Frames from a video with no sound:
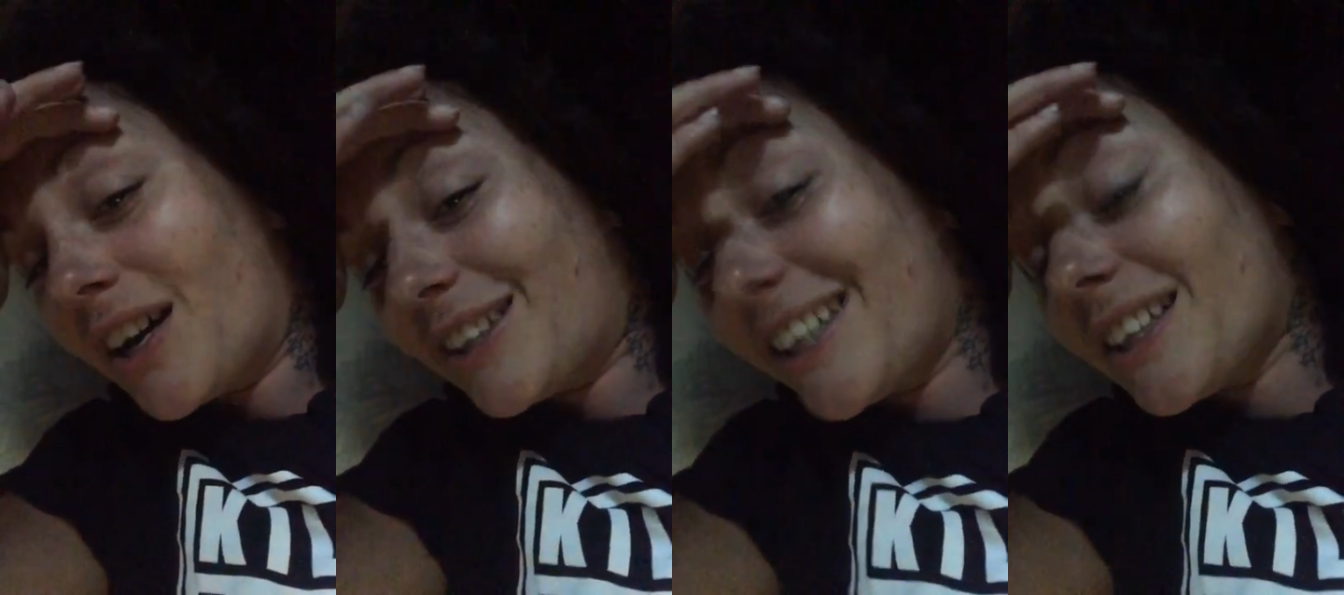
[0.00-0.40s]

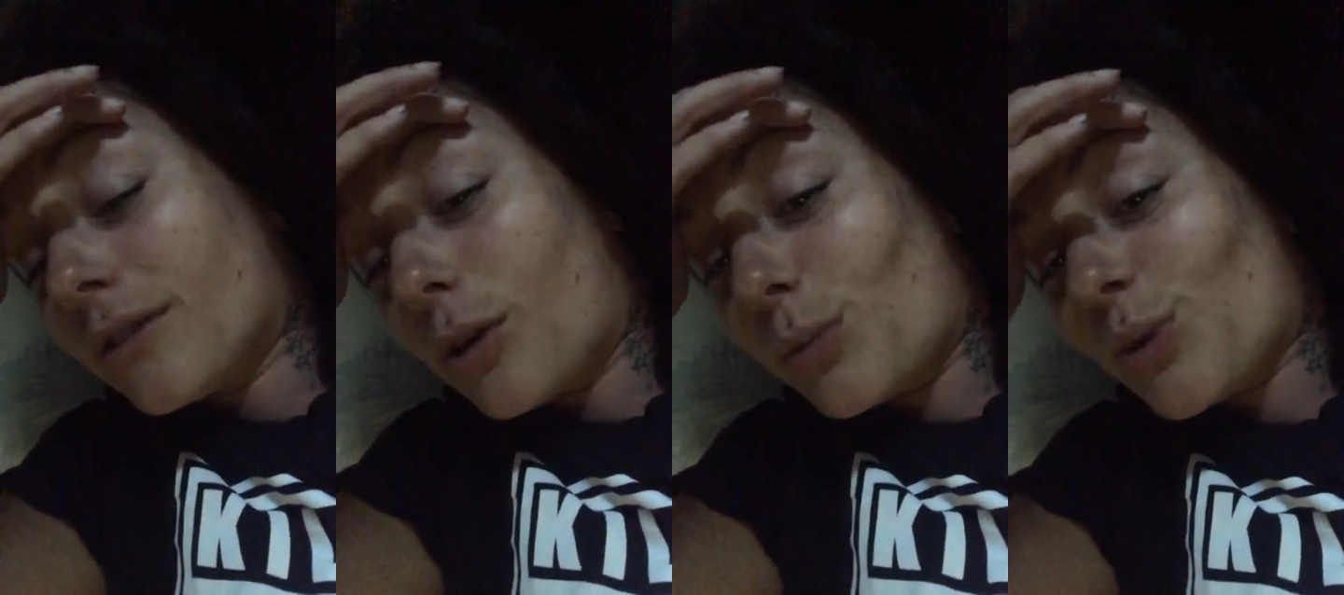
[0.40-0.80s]

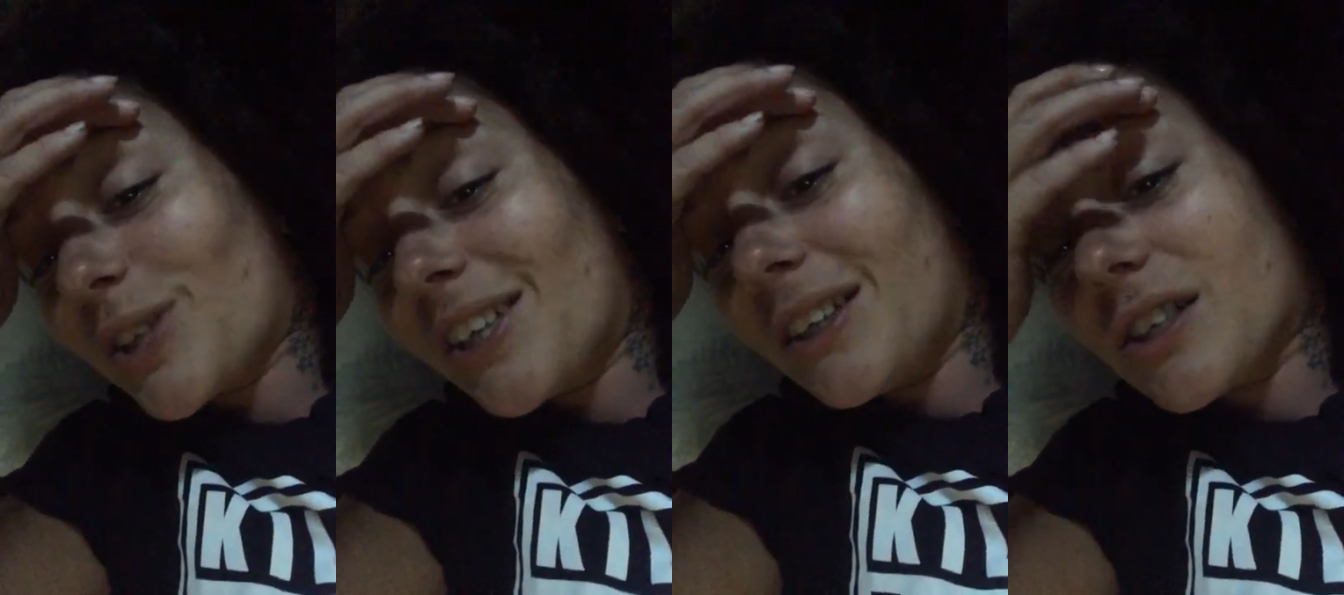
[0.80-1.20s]
clean, almost
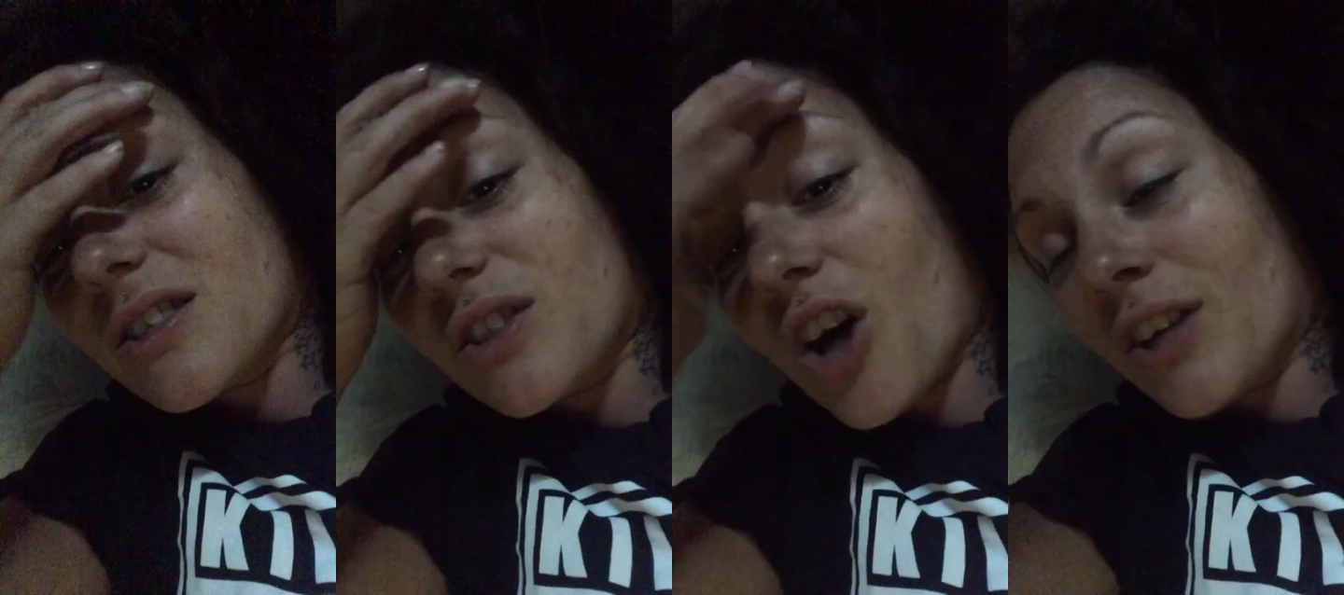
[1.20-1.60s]
8
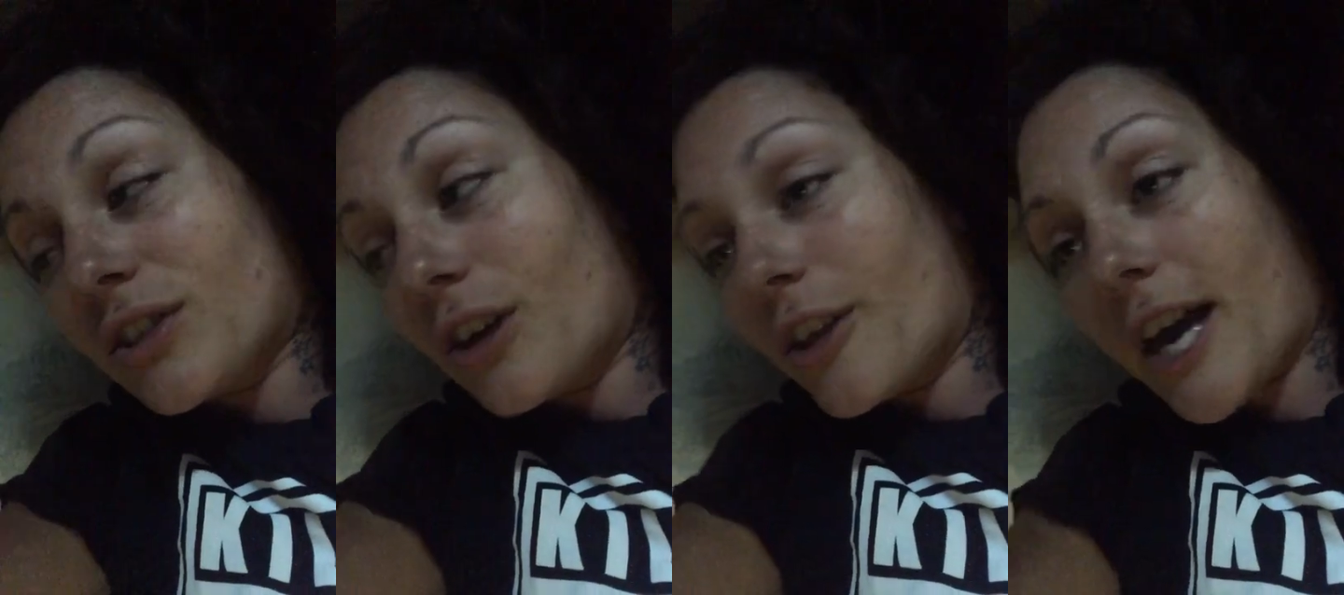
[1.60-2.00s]
years,
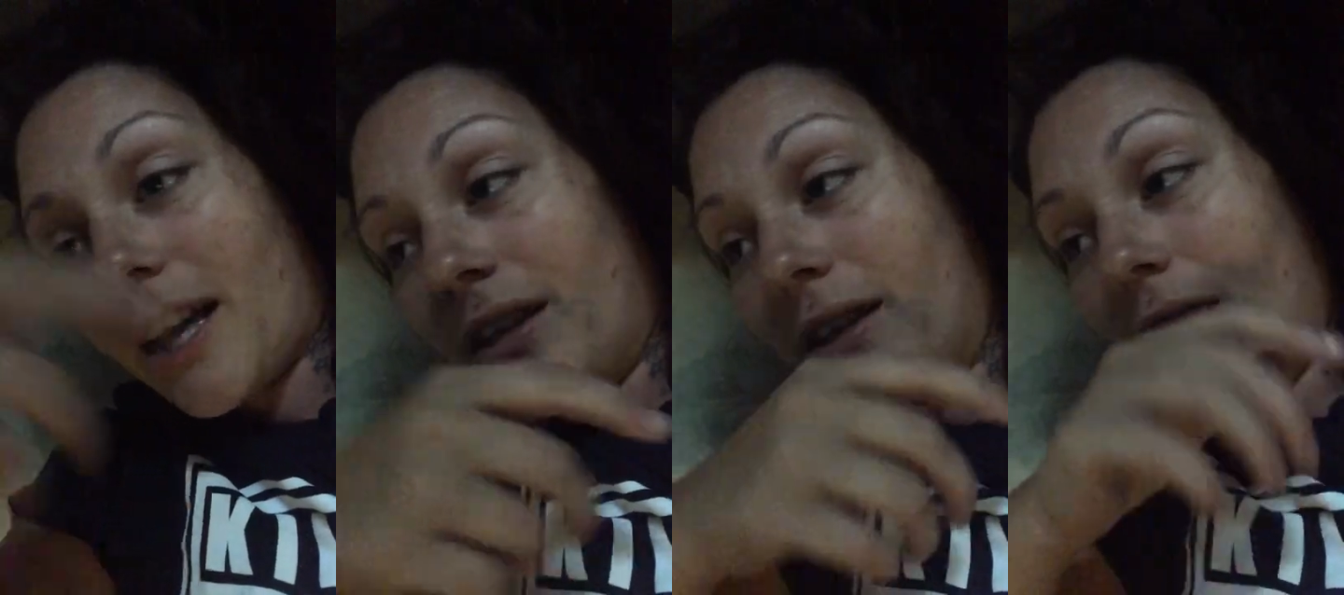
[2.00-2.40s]
lost all that.